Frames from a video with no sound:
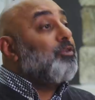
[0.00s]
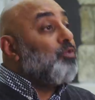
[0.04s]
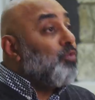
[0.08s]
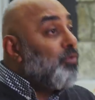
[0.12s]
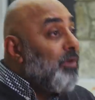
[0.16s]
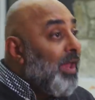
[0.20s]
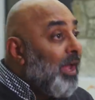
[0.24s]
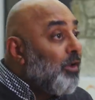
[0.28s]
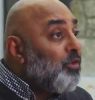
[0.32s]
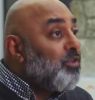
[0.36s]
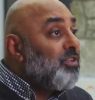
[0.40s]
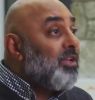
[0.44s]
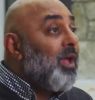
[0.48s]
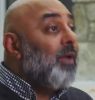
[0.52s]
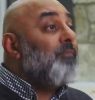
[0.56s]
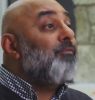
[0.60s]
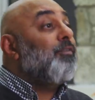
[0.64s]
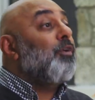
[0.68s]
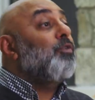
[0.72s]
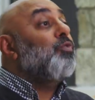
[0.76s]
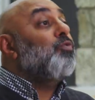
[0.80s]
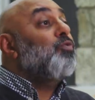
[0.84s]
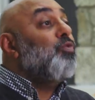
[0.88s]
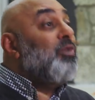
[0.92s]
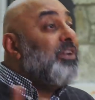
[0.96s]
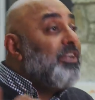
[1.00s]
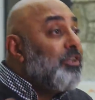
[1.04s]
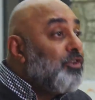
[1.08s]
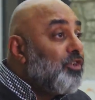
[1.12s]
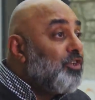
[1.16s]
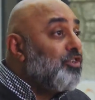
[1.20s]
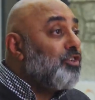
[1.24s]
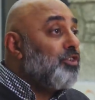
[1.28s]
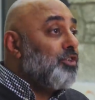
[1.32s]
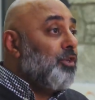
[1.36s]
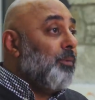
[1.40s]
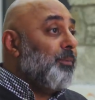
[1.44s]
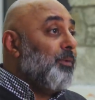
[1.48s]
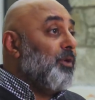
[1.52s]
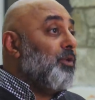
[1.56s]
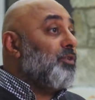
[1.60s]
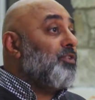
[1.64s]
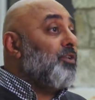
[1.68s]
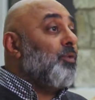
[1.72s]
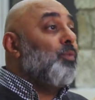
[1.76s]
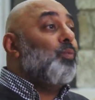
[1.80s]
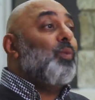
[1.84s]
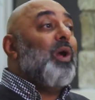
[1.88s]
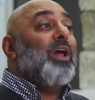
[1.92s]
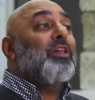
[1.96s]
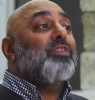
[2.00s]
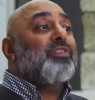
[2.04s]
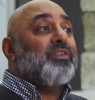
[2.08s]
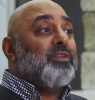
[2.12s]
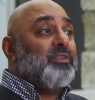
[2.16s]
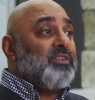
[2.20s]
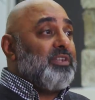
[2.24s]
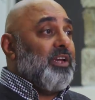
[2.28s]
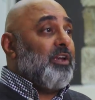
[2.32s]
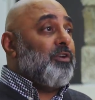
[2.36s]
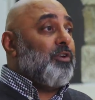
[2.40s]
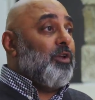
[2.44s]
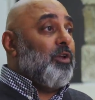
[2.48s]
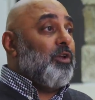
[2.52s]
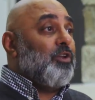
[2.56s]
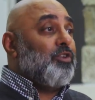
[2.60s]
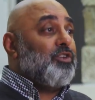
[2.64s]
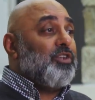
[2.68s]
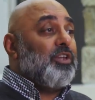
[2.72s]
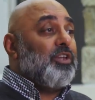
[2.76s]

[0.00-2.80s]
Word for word: It's now time for redistributing wealth and technology